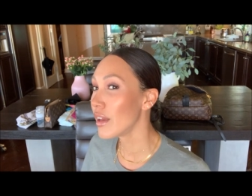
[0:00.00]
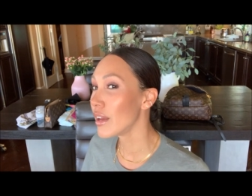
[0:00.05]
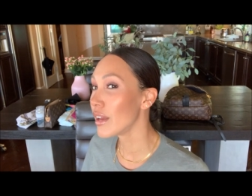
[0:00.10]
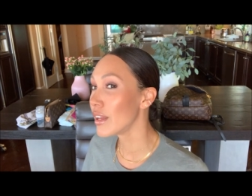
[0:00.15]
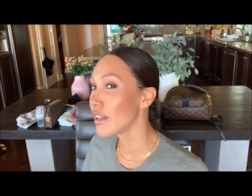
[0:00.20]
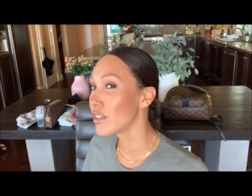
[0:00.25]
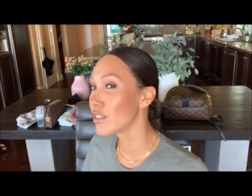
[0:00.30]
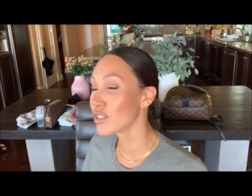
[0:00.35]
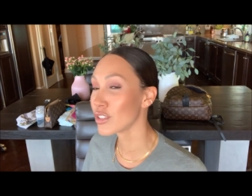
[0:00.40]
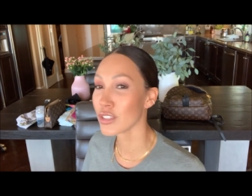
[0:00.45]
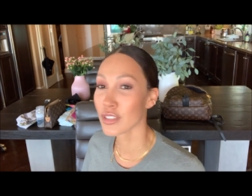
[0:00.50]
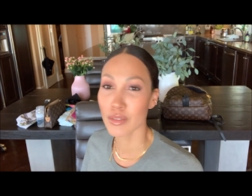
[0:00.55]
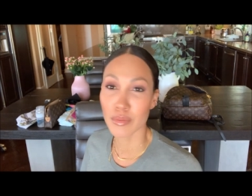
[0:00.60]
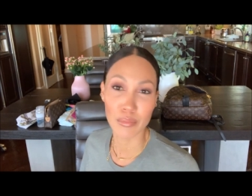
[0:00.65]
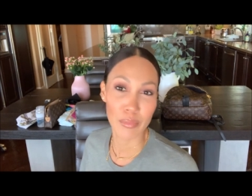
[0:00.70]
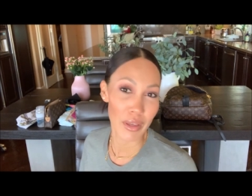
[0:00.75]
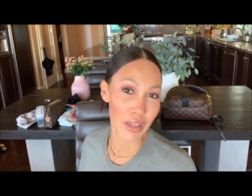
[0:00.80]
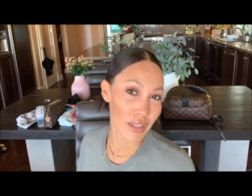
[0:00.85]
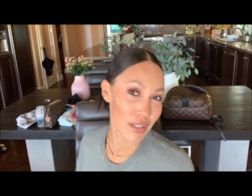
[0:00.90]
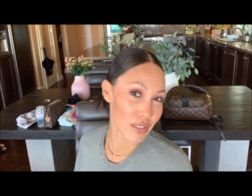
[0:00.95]
it just
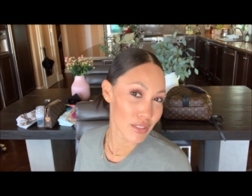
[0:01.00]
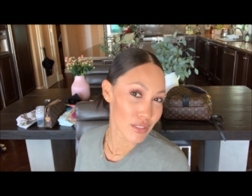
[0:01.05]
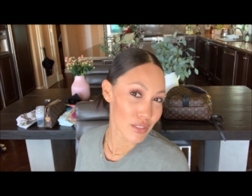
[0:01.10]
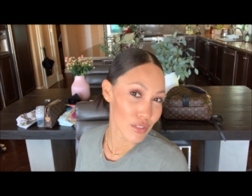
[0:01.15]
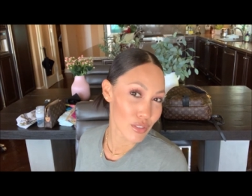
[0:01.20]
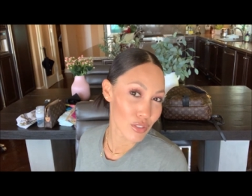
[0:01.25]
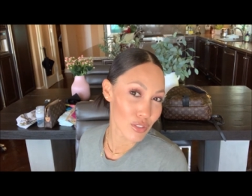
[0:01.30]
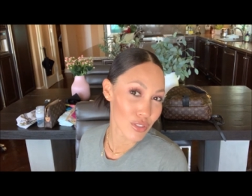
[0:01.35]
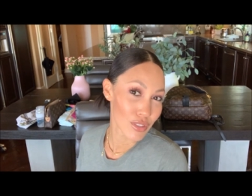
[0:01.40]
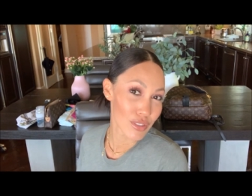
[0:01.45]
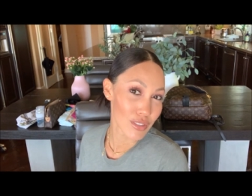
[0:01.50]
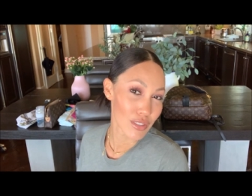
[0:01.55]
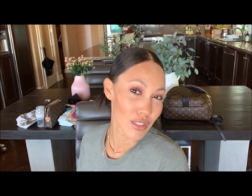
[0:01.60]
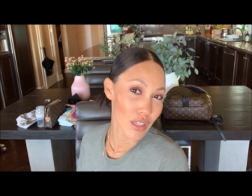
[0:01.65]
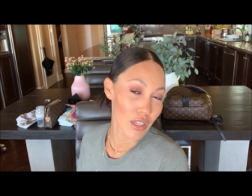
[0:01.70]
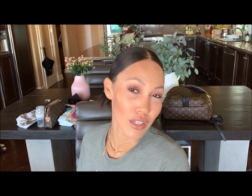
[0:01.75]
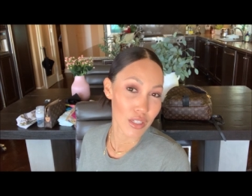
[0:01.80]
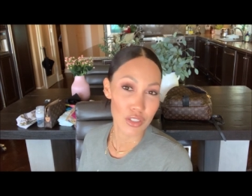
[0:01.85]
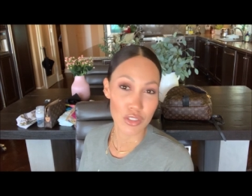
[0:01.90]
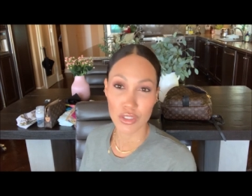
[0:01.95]
makes your
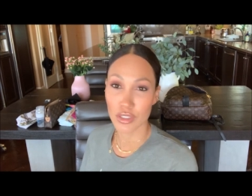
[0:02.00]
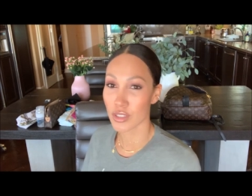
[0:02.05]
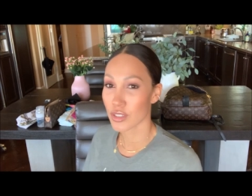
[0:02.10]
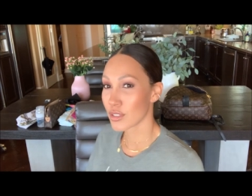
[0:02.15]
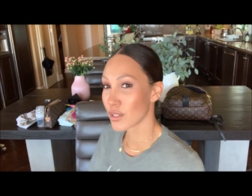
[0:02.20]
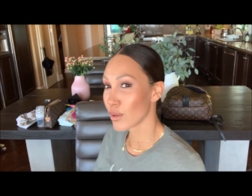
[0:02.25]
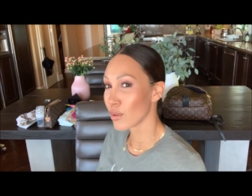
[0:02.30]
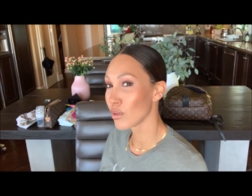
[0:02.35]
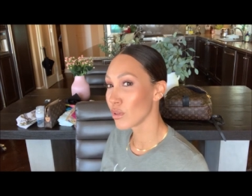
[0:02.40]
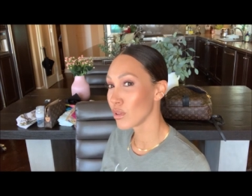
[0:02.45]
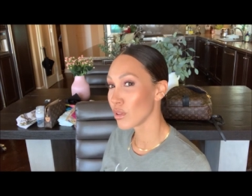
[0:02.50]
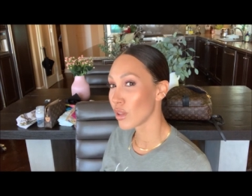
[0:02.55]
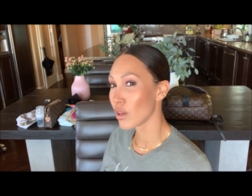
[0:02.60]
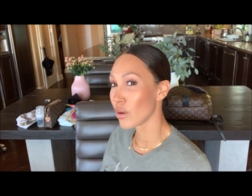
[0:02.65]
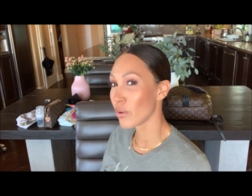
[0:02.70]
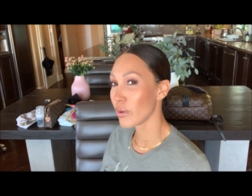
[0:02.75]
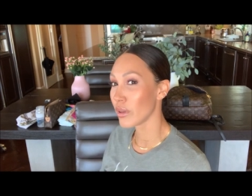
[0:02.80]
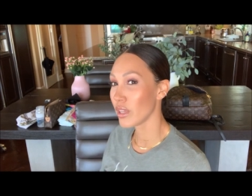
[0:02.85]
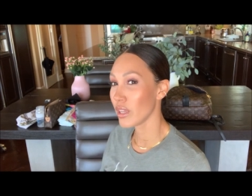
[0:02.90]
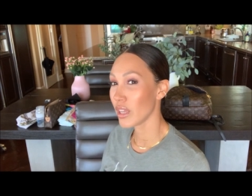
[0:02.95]
skin just so
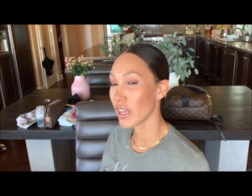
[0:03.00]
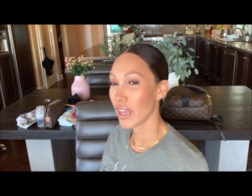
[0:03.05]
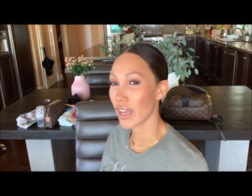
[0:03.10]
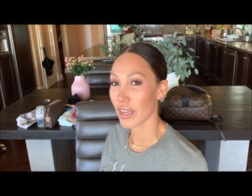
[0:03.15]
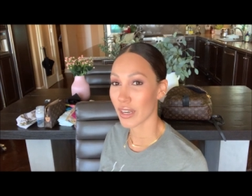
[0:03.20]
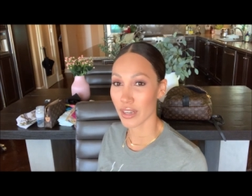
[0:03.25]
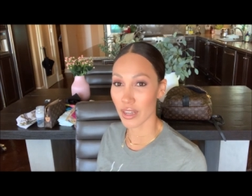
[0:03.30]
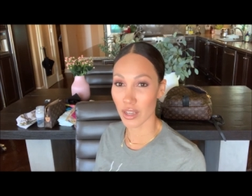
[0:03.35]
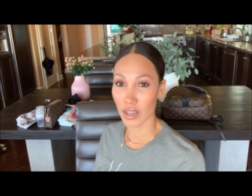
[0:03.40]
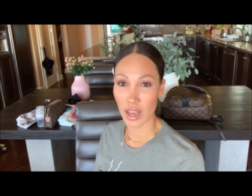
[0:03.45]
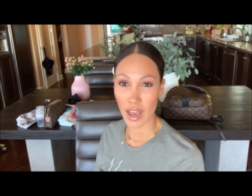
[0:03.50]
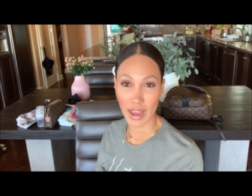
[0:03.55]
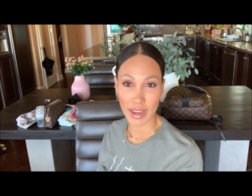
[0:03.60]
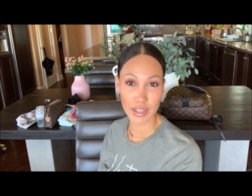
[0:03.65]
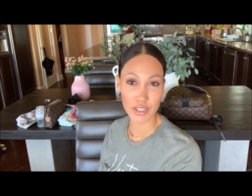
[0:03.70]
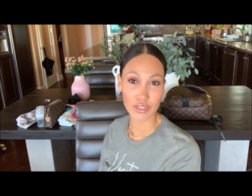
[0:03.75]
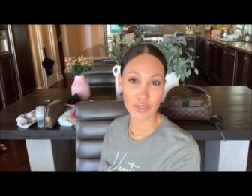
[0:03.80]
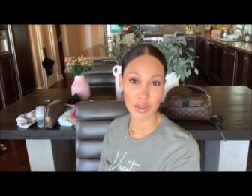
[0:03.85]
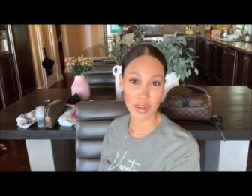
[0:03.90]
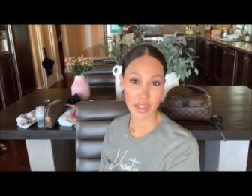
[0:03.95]
glowy and
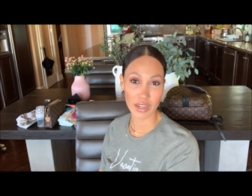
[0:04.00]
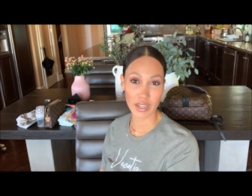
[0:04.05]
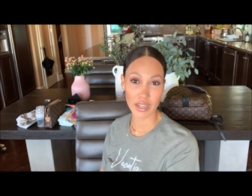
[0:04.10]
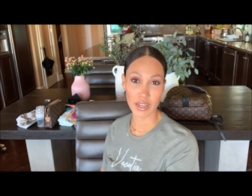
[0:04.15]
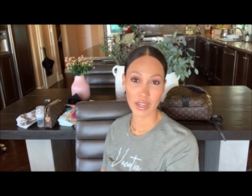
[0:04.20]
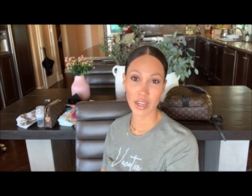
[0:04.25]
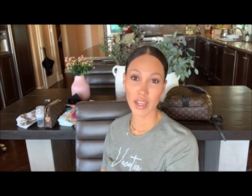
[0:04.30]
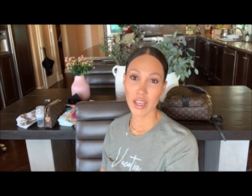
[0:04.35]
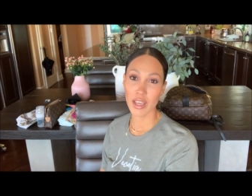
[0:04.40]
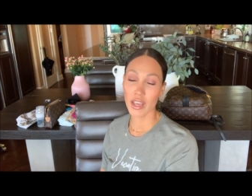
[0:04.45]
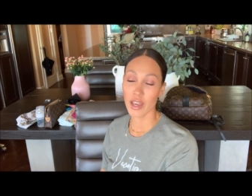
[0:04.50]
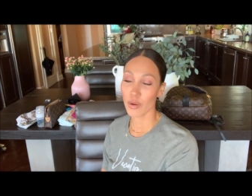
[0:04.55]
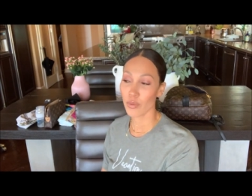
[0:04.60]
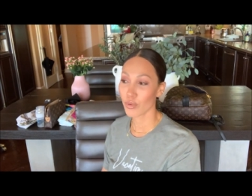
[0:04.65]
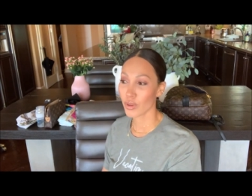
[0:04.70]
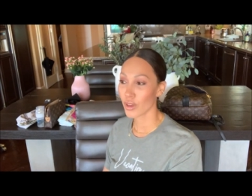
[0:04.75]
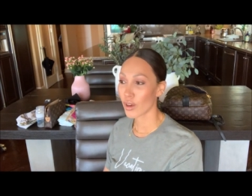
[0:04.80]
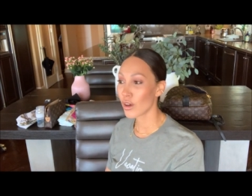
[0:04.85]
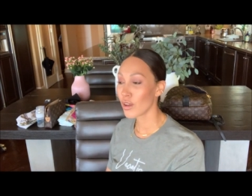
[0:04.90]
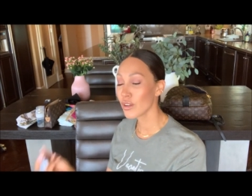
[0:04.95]
hydrated.
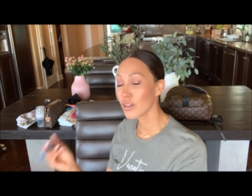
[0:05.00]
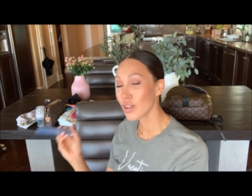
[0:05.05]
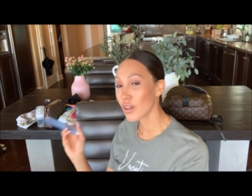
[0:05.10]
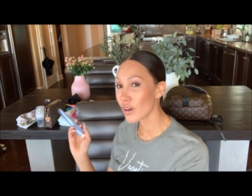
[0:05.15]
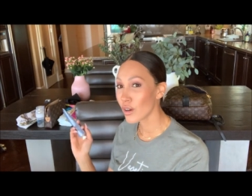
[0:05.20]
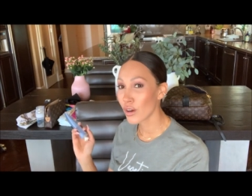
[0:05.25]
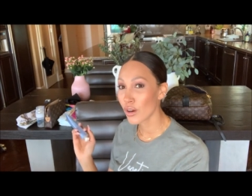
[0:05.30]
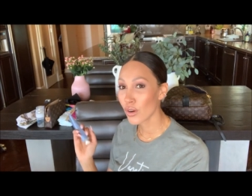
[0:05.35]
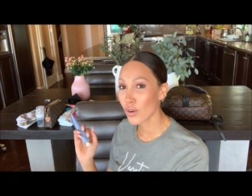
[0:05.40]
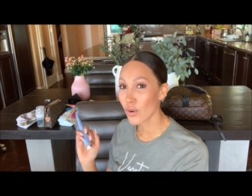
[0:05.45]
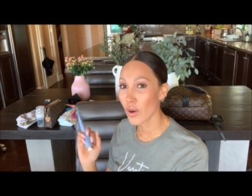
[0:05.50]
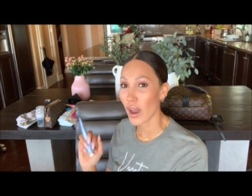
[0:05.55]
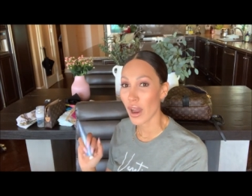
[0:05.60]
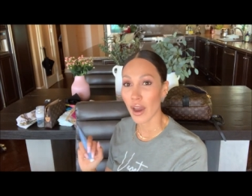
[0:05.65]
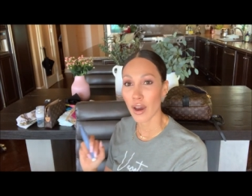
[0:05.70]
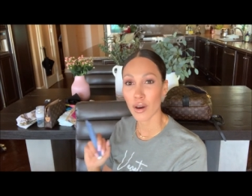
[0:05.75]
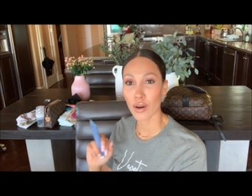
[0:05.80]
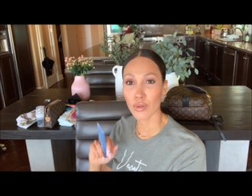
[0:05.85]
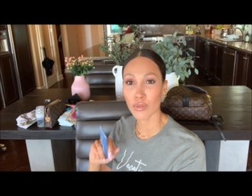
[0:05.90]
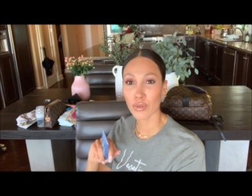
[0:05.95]
We all know
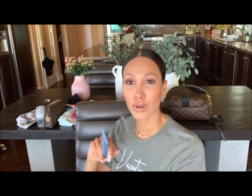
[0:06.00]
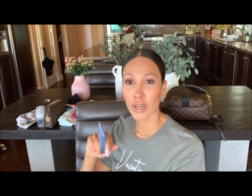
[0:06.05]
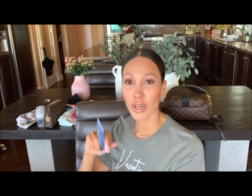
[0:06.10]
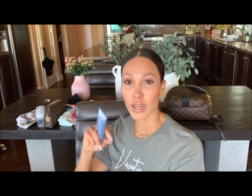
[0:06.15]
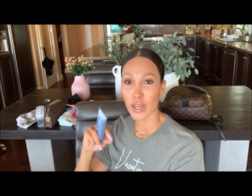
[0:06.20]
how